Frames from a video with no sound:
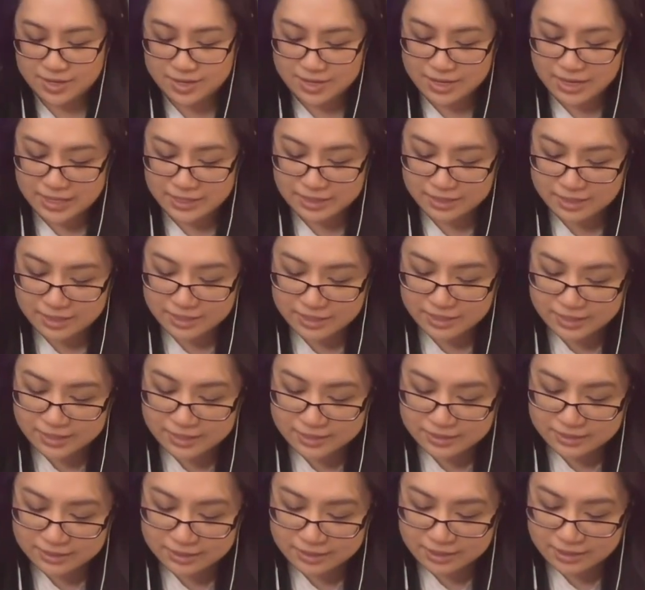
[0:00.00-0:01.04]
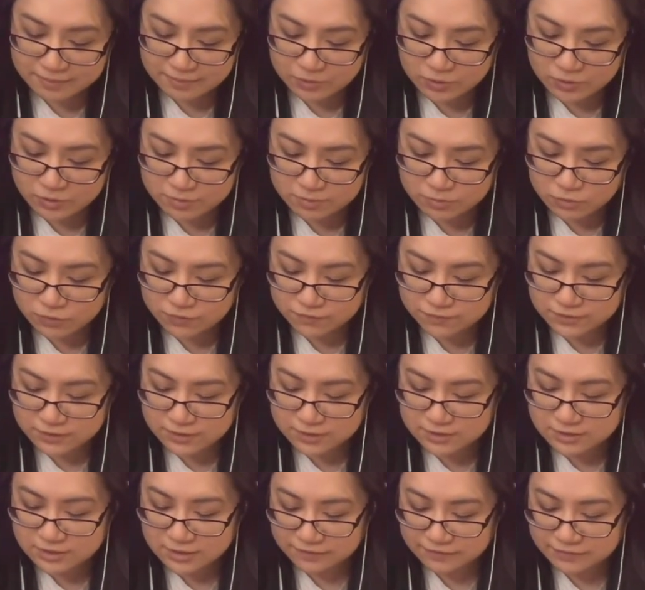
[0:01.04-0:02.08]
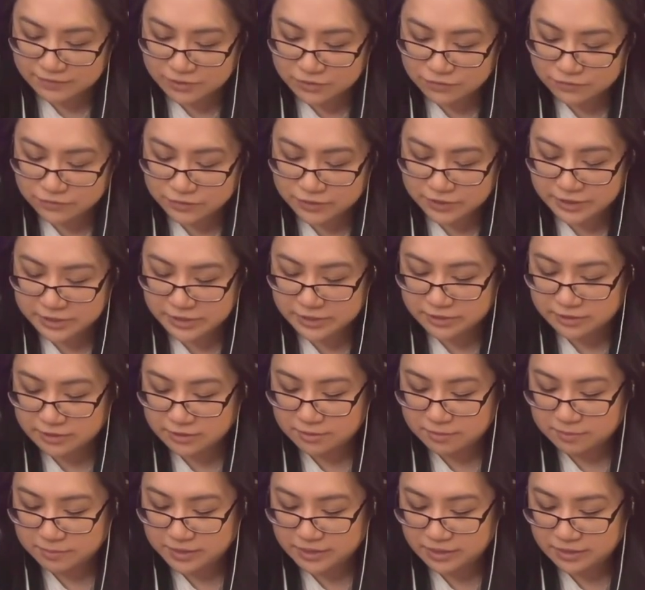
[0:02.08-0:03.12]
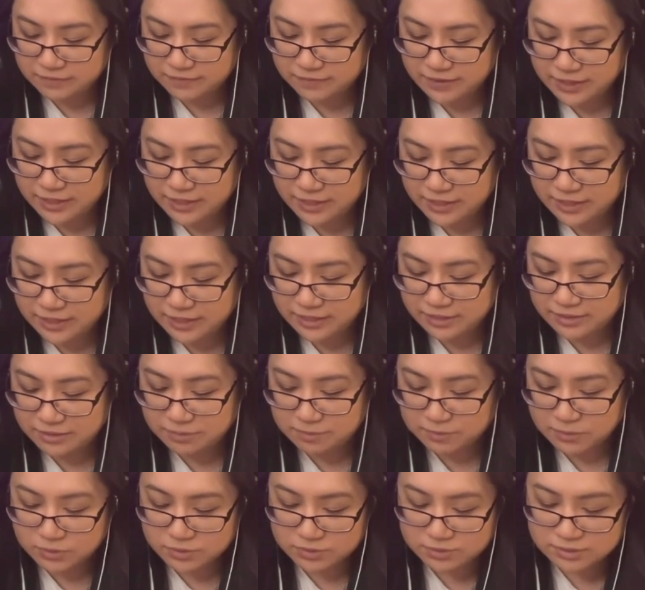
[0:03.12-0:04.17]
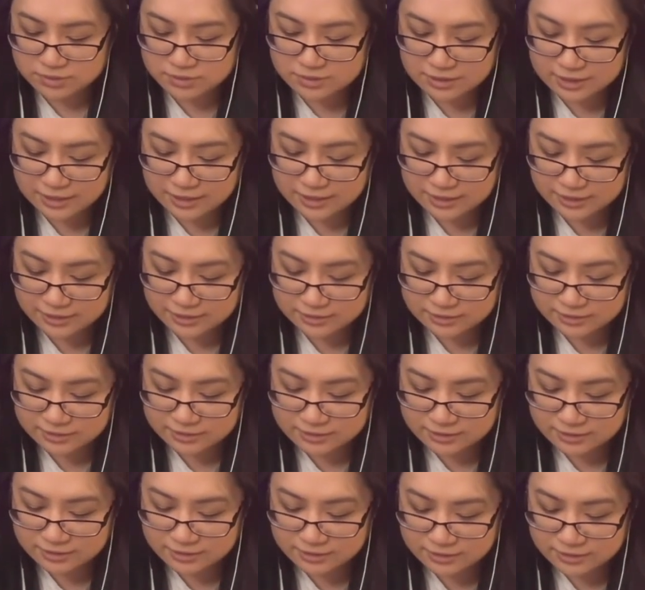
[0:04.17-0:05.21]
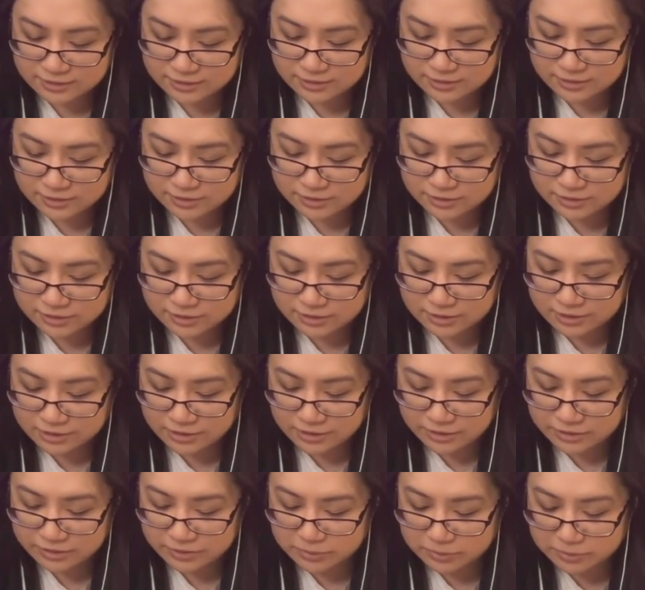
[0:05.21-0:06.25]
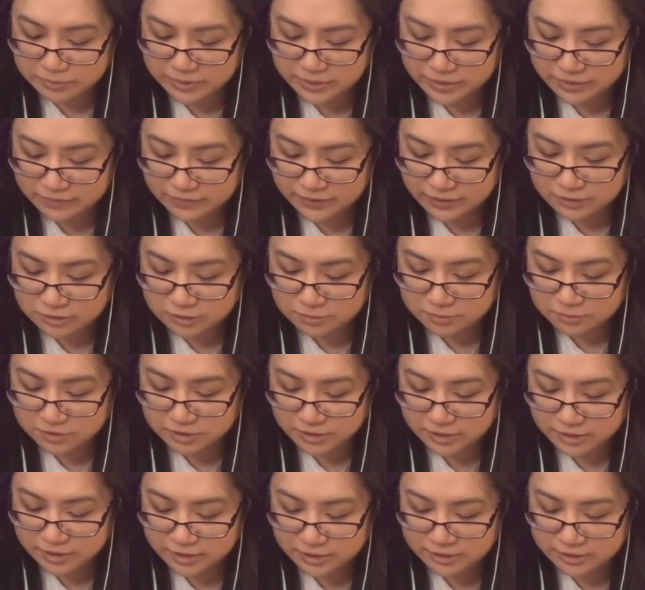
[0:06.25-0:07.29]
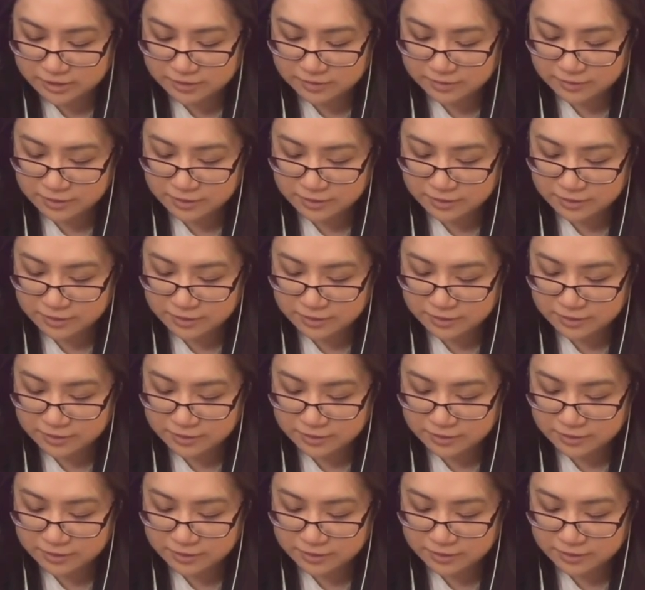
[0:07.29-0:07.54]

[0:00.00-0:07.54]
And then I'm going to move the 7 over here by dividing it on both sides. Just a little bit of algebra here.